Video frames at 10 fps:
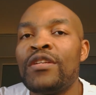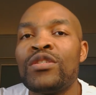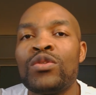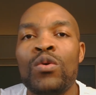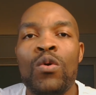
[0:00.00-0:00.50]

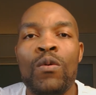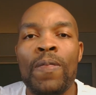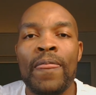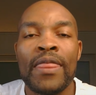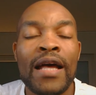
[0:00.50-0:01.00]
So
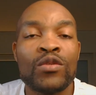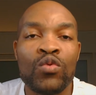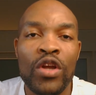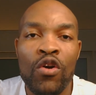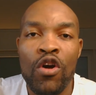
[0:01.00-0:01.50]
that's who
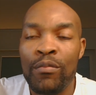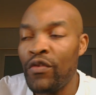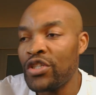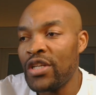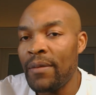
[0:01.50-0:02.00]
they call
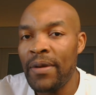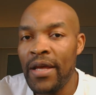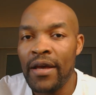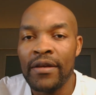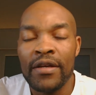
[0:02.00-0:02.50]
professional
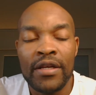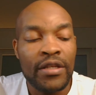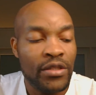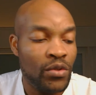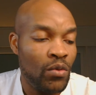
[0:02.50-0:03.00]
player.
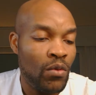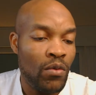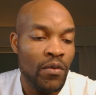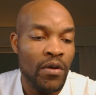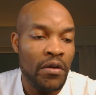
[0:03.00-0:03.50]
So
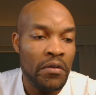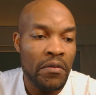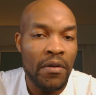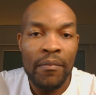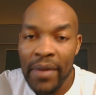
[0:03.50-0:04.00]

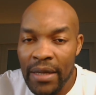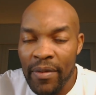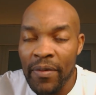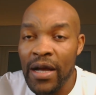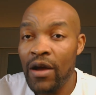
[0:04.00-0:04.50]
many
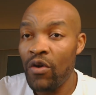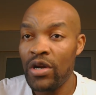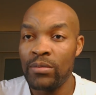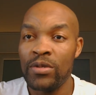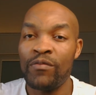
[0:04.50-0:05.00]
people can call
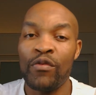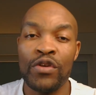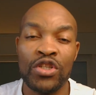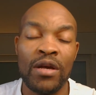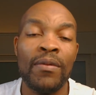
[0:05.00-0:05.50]
themselves
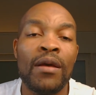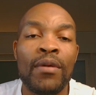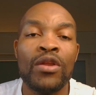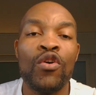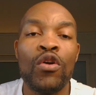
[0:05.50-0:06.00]
professional player, but
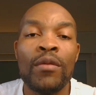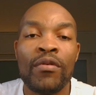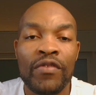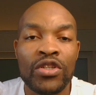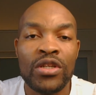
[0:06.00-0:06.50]
you're only
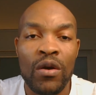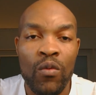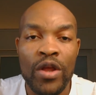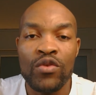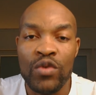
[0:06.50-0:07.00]
professional
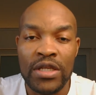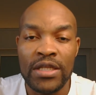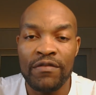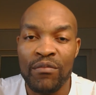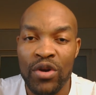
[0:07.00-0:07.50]
when you
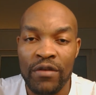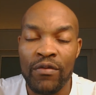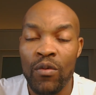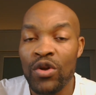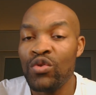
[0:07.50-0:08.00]
receive money for
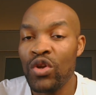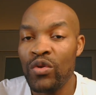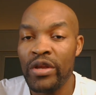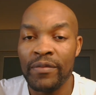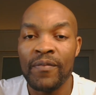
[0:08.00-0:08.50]
what you're
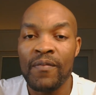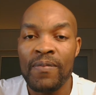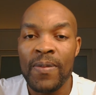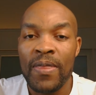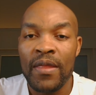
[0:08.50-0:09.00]
doing.
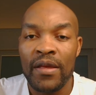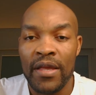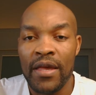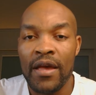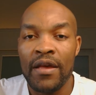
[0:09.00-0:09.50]

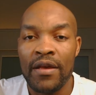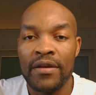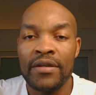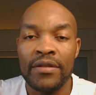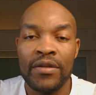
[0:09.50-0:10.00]
Yeah.
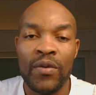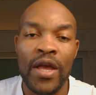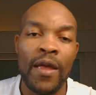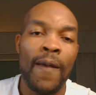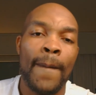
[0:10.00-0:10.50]
Okay.